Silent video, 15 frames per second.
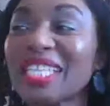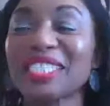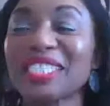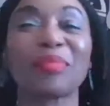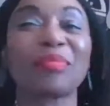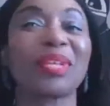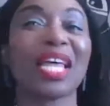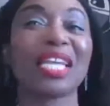
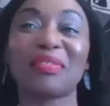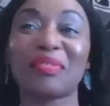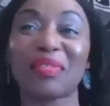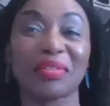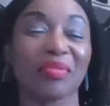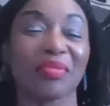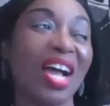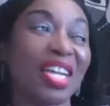some that live
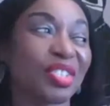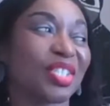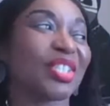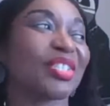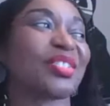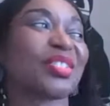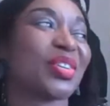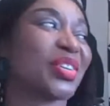in
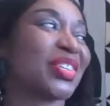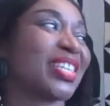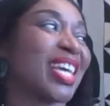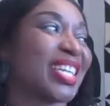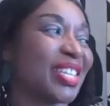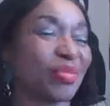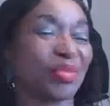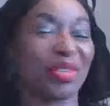Rochester,
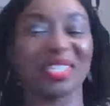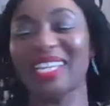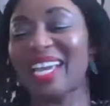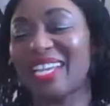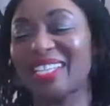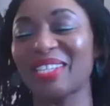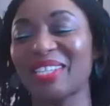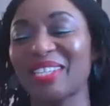that live in,
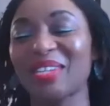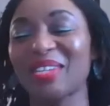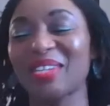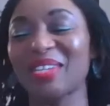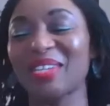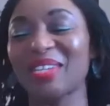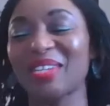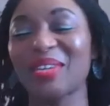yeah, they all